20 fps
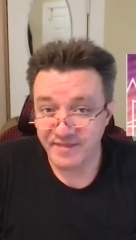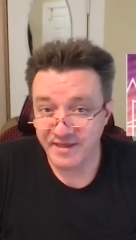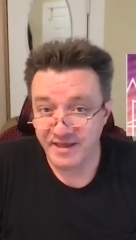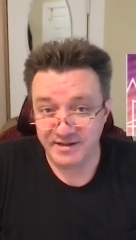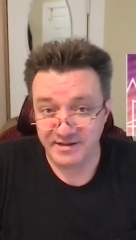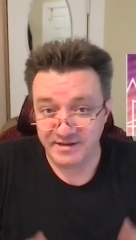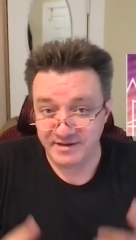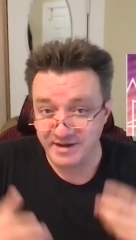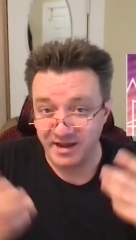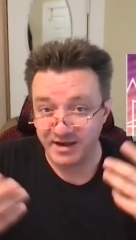
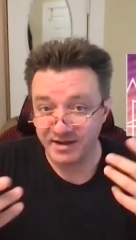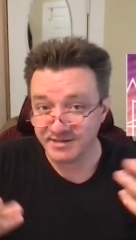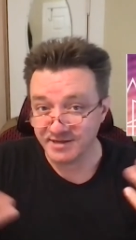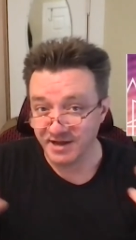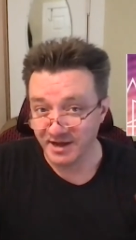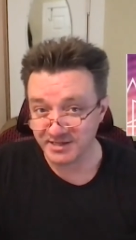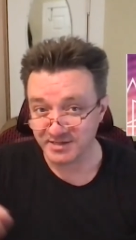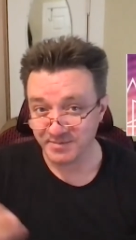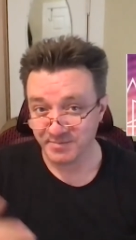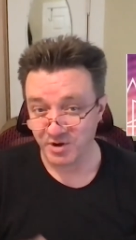that kind of
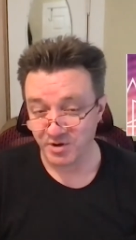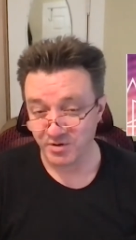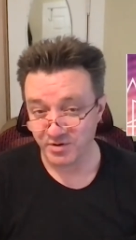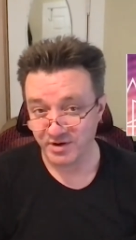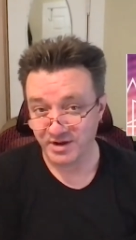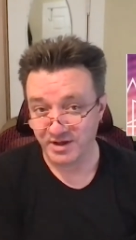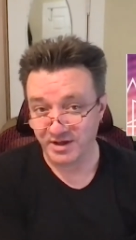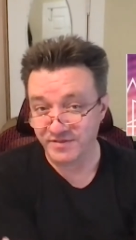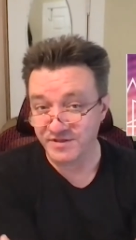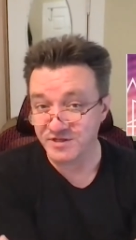talked about
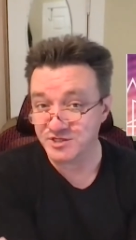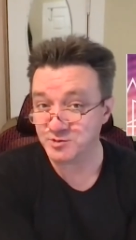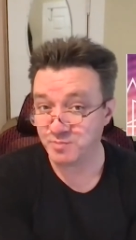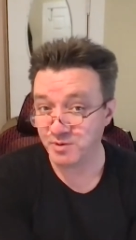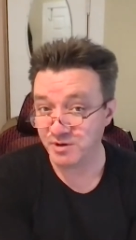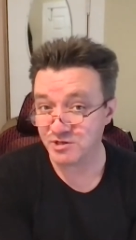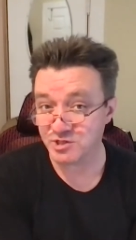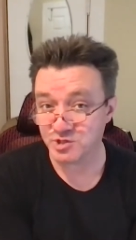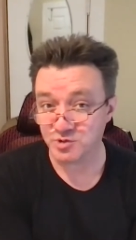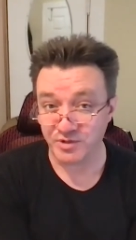the
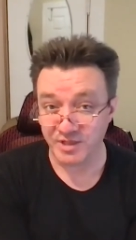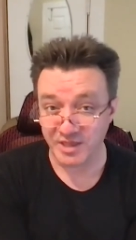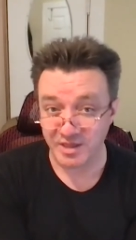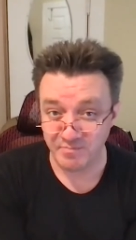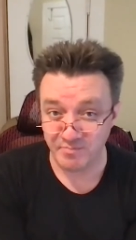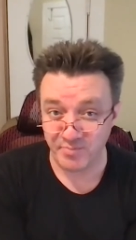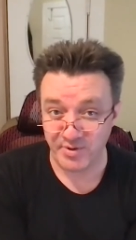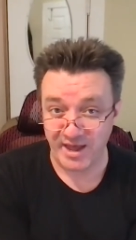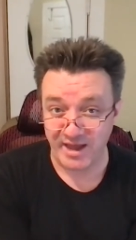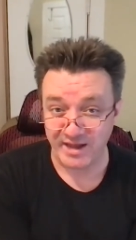spiritual
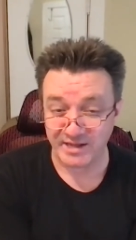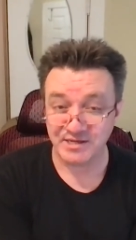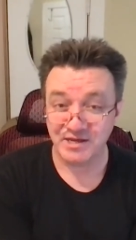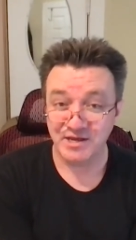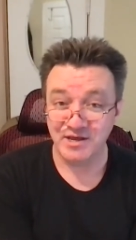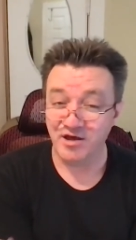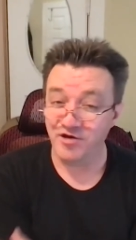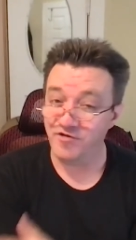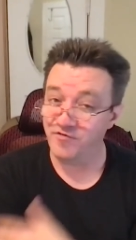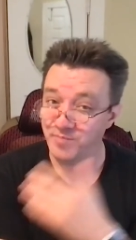impact
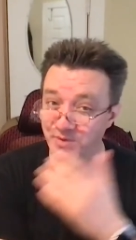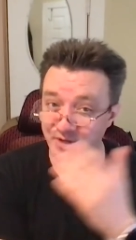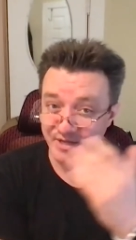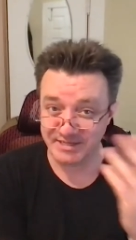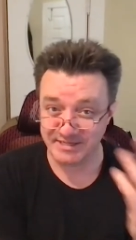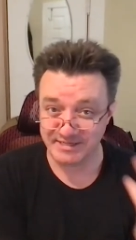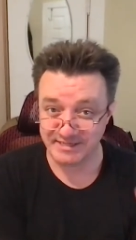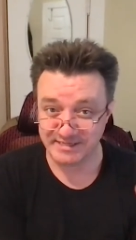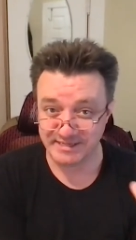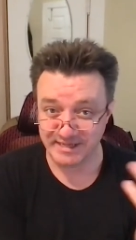of
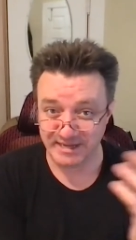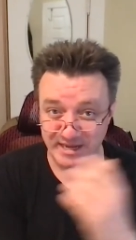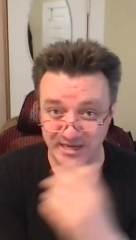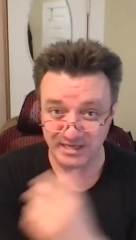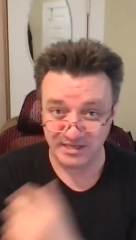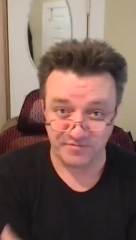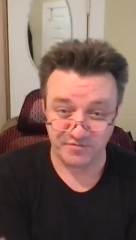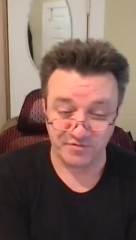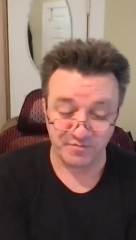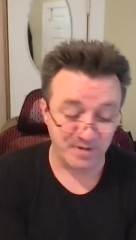being
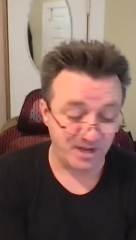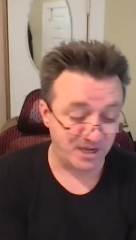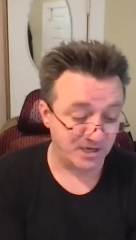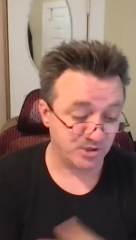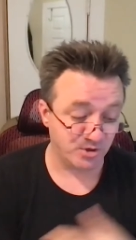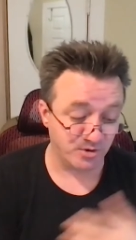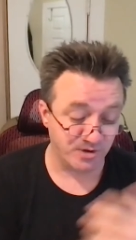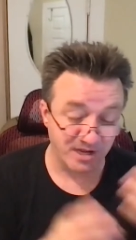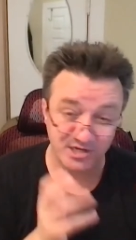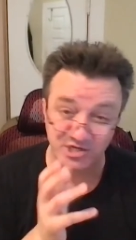disconnected from
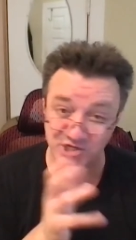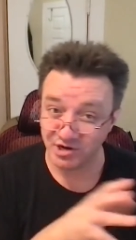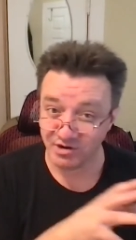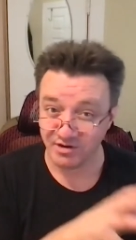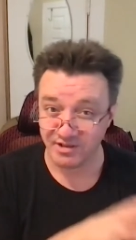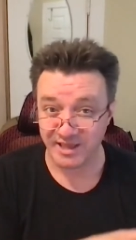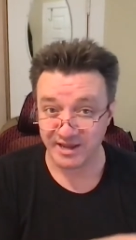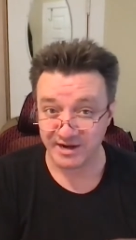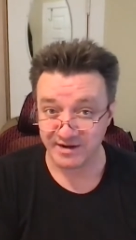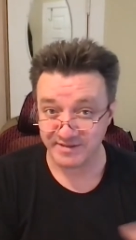nature. And I share
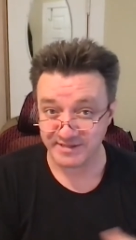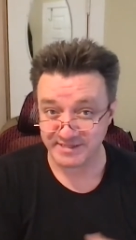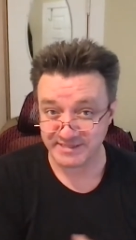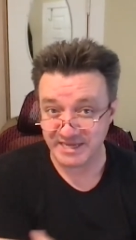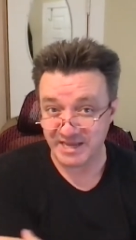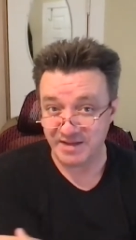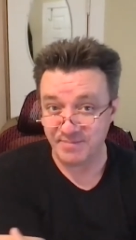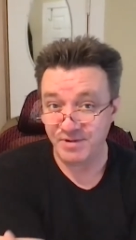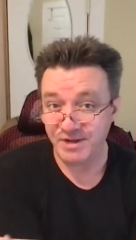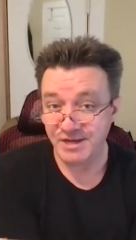a lot of the
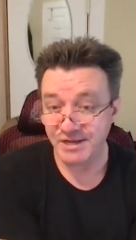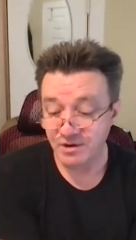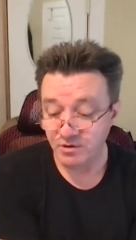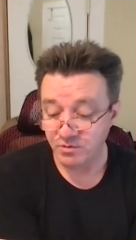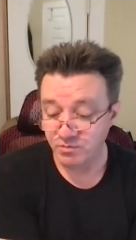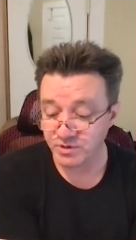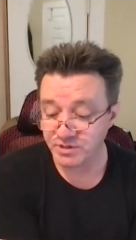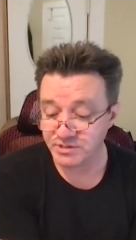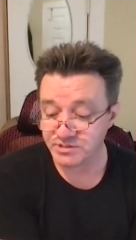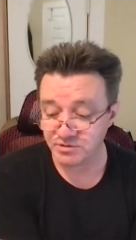same
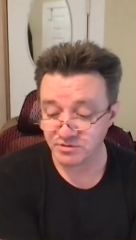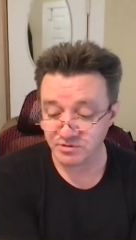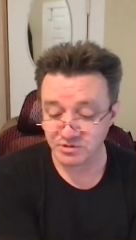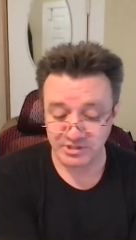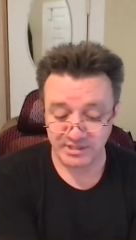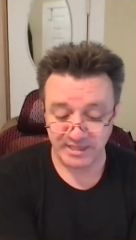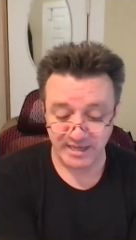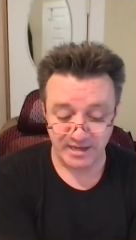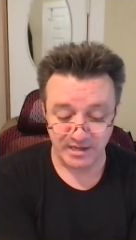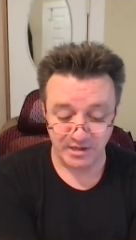
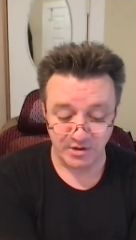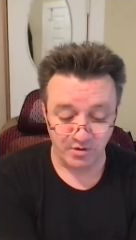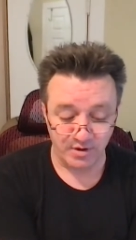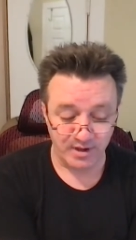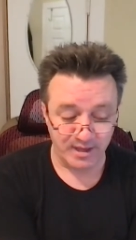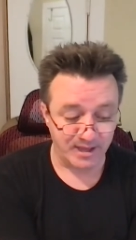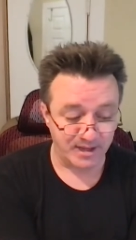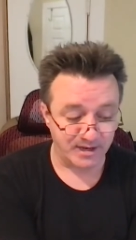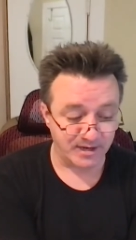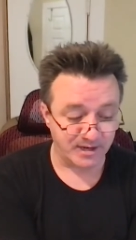research that
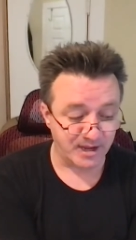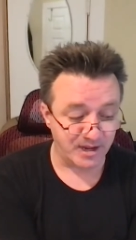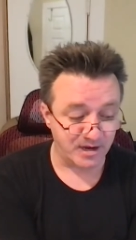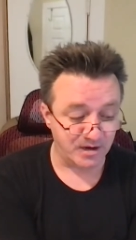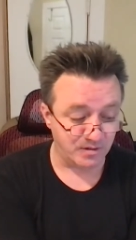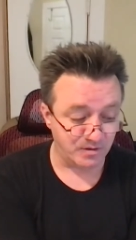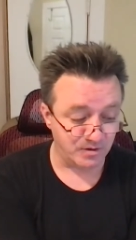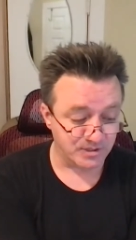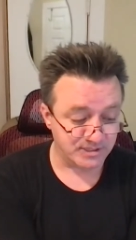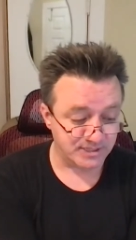Johann kind
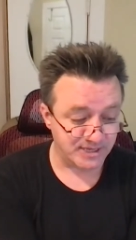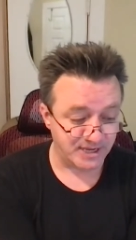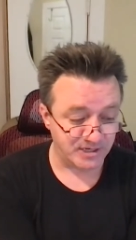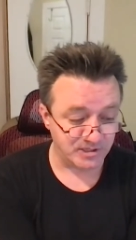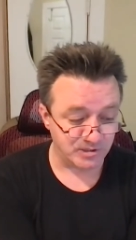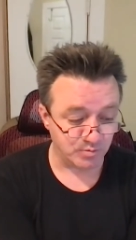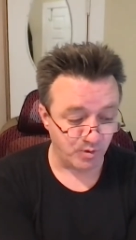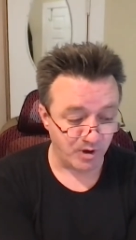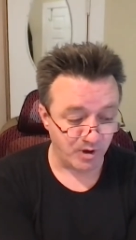of looks at as